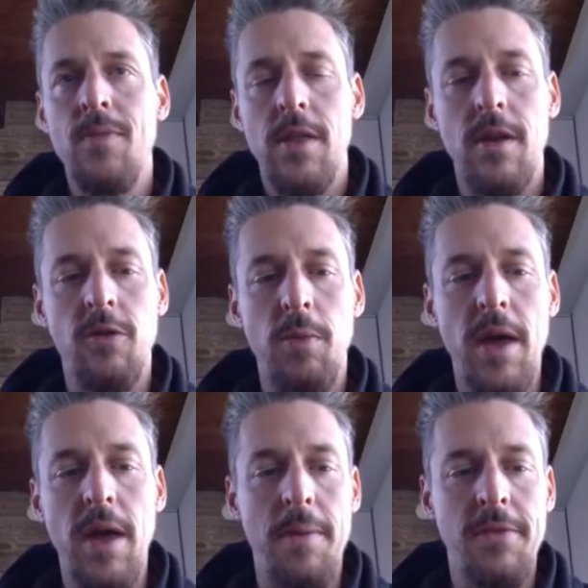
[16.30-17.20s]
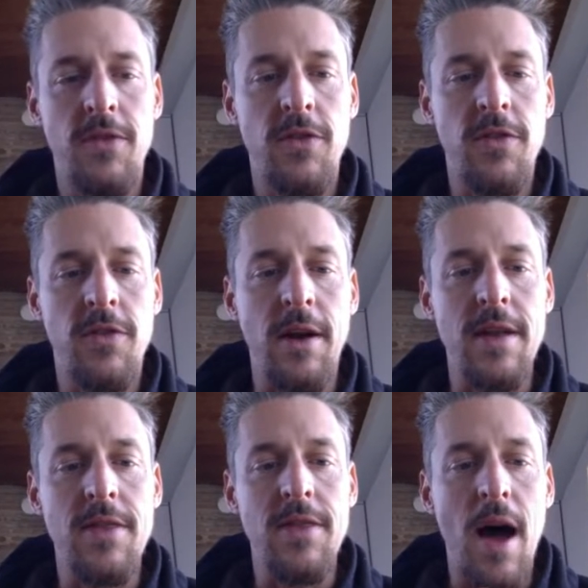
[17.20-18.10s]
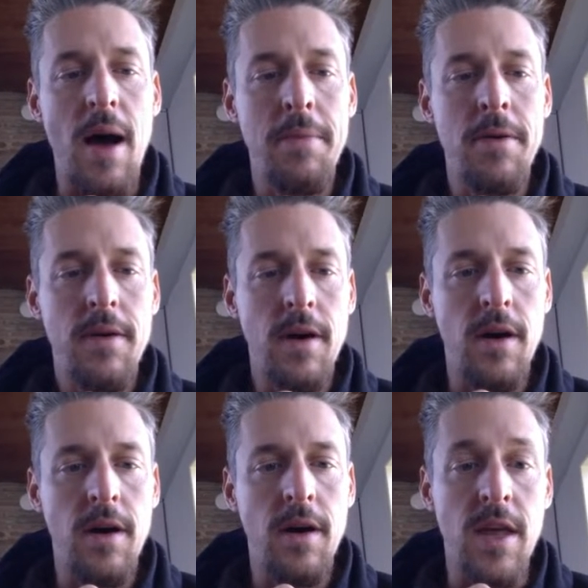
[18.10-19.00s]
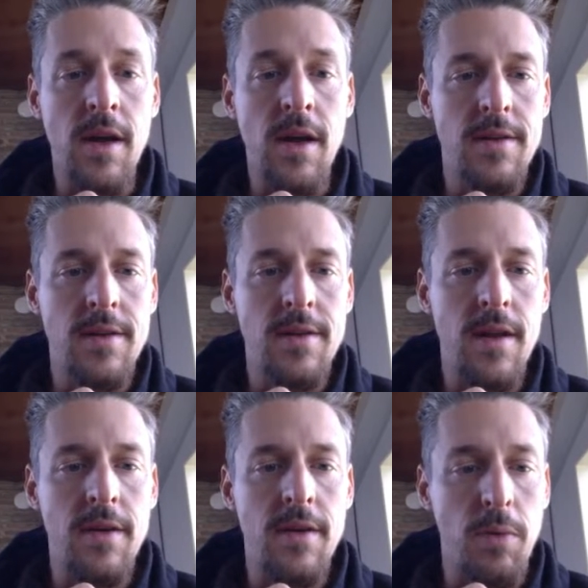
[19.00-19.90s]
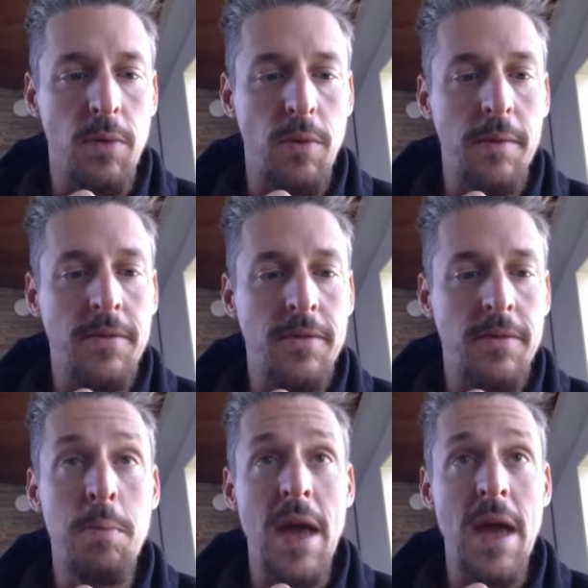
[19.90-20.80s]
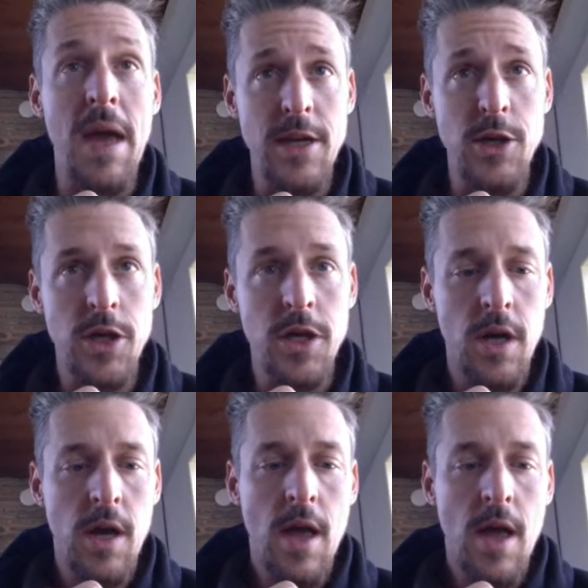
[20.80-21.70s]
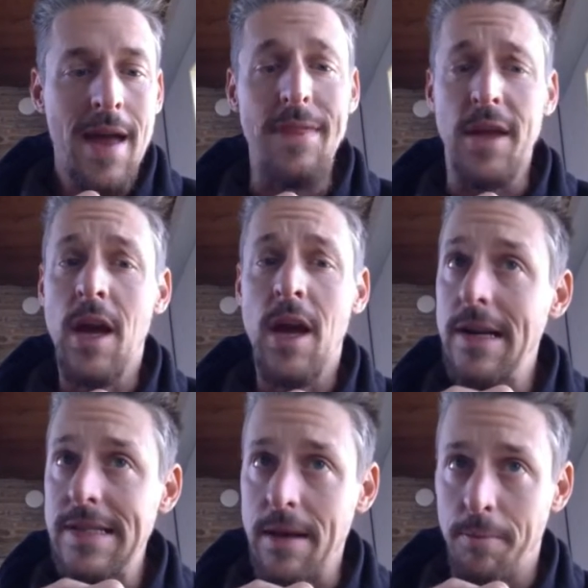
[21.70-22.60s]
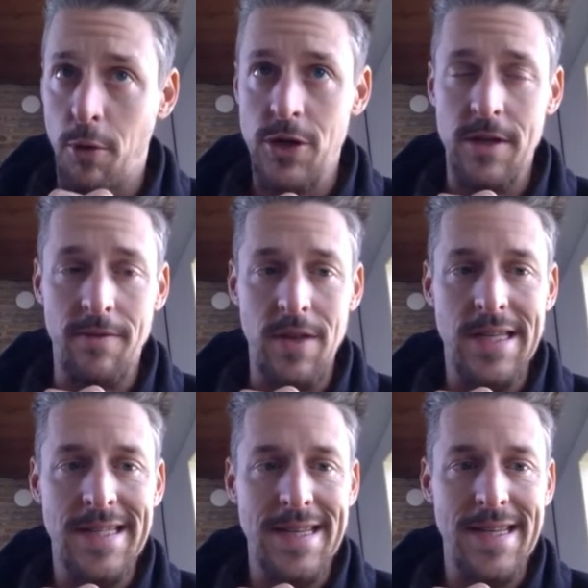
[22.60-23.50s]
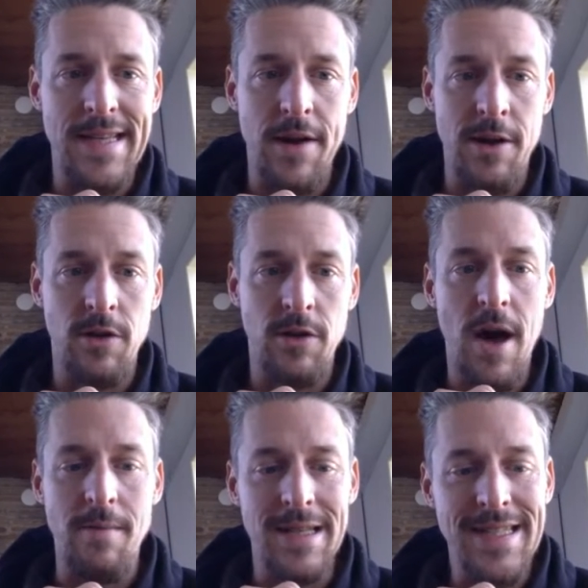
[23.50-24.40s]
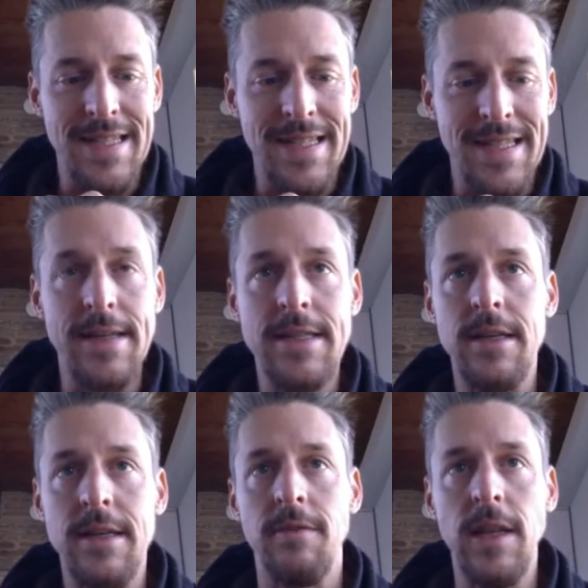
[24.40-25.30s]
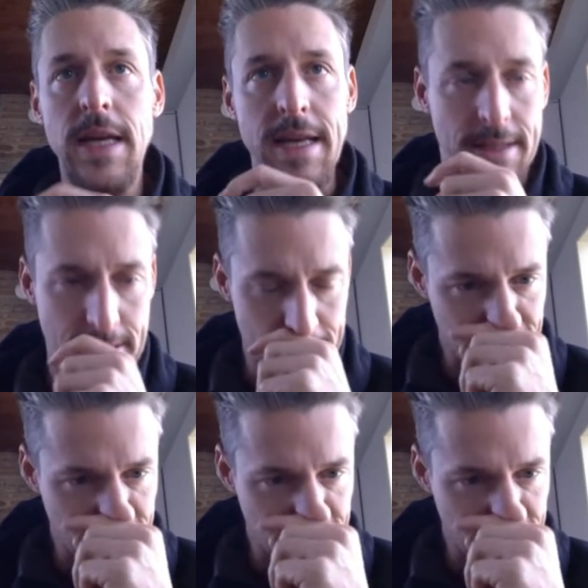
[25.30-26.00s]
The display options is this area at the top of the content and display options page. And the content portion of this is down here at the bottom. It's this list of links.